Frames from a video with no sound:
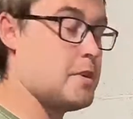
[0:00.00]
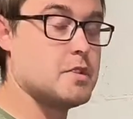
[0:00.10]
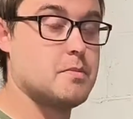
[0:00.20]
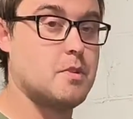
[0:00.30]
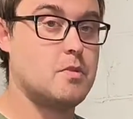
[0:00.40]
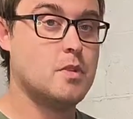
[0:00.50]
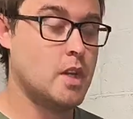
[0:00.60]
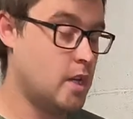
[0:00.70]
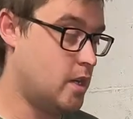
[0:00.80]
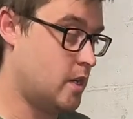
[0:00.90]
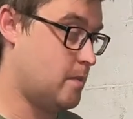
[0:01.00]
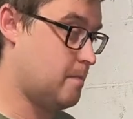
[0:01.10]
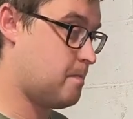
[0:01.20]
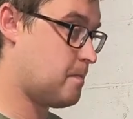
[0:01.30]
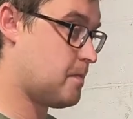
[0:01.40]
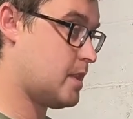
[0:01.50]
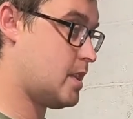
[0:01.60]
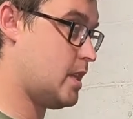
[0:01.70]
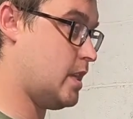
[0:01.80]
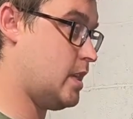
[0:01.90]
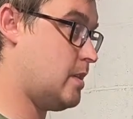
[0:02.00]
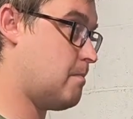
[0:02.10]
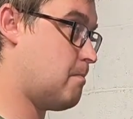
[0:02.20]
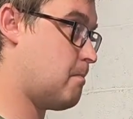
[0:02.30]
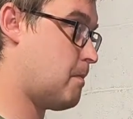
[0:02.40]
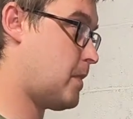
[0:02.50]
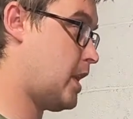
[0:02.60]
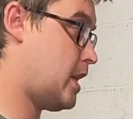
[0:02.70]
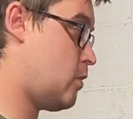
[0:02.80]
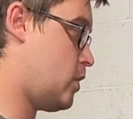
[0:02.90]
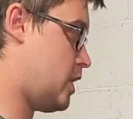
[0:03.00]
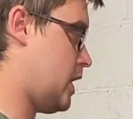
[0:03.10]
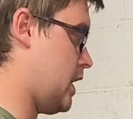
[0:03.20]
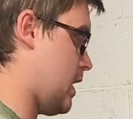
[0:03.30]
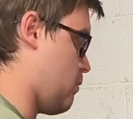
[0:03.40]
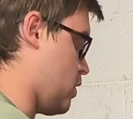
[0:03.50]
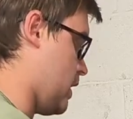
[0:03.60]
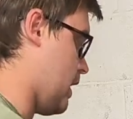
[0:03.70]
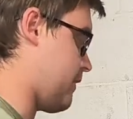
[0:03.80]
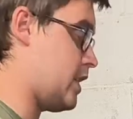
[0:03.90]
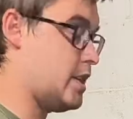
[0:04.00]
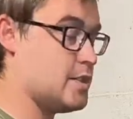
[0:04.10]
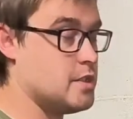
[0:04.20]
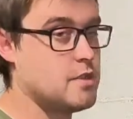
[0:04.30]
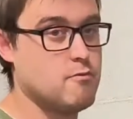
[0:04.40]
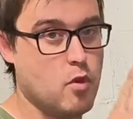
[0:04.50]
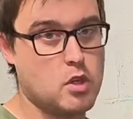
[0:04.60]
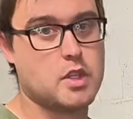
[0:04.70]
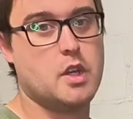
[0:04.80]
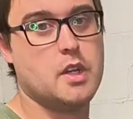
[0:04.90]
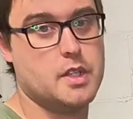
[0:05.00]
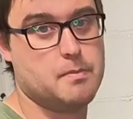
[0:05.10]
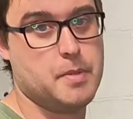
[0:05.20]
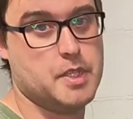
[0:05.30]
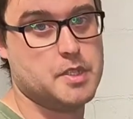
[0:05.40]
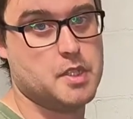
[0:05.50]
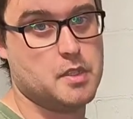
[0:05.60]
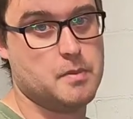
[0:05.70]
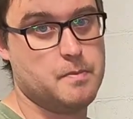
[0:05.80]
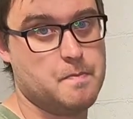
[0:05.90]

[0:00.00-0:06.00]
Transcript: possible. The thing with the M111 is it's a rod guided piston.